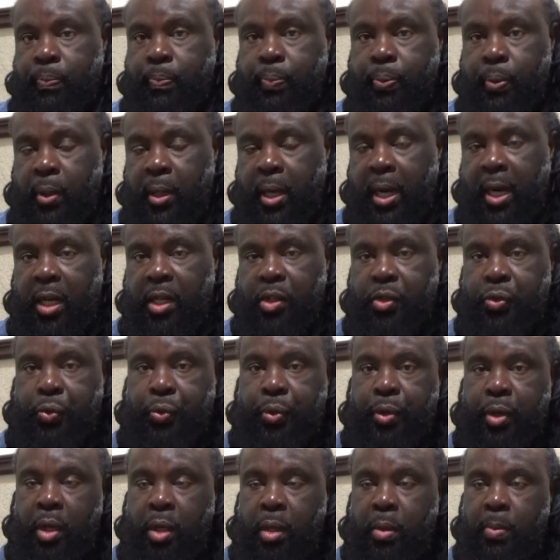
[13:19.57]
put like a
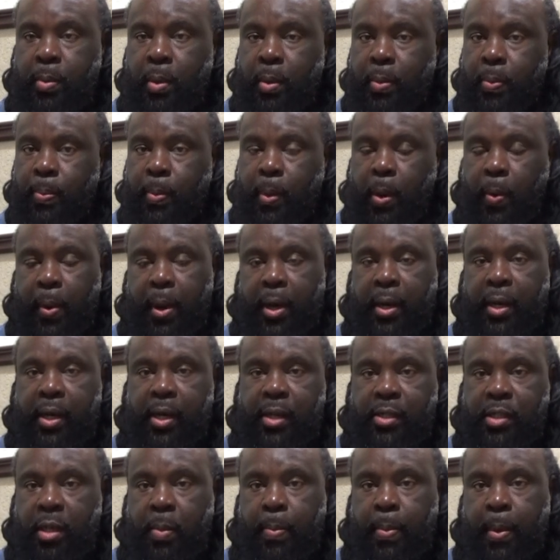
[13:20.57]
trim around the
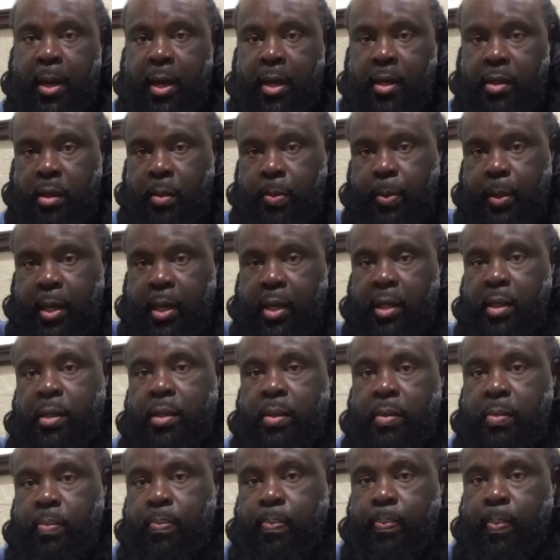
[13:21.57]
edge of the box to be able to
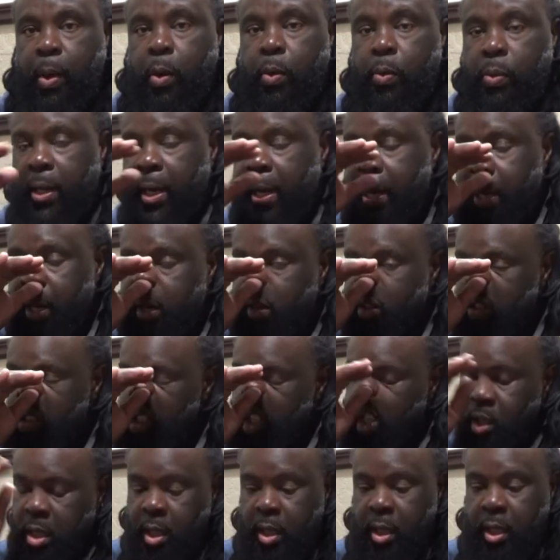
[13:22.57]
bolt down,
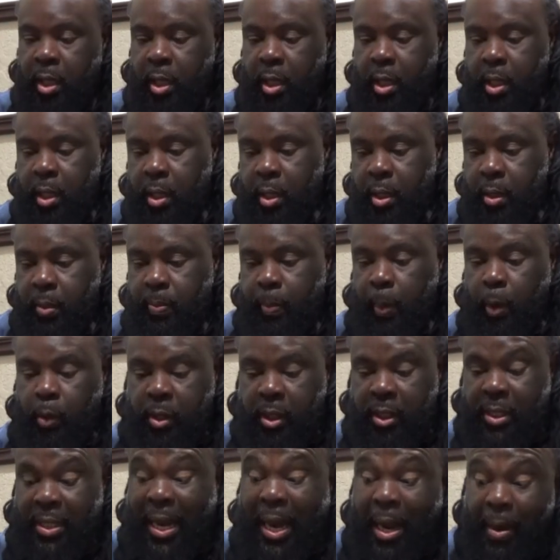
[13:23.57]
bolt
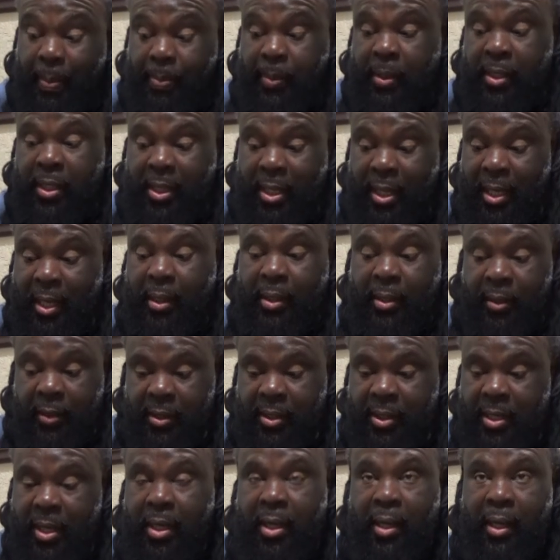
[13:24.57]
the top, the second, the
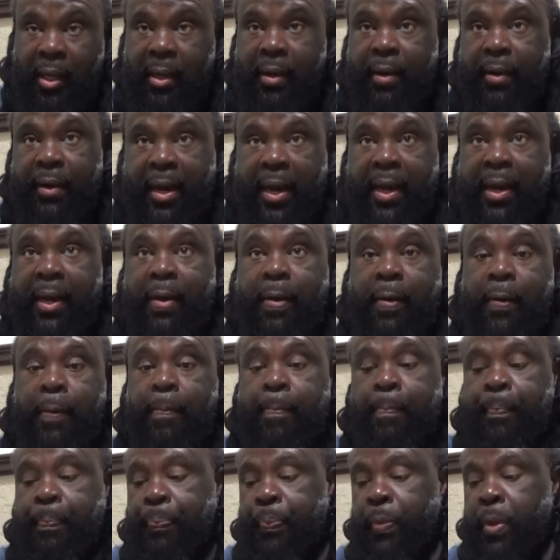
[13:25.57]
second layer down,
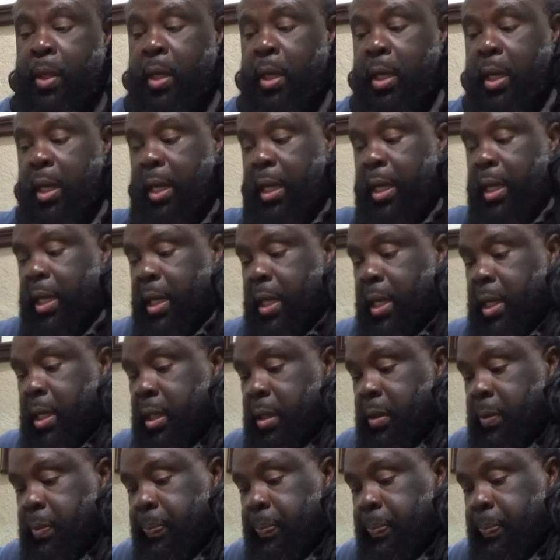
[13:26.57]
and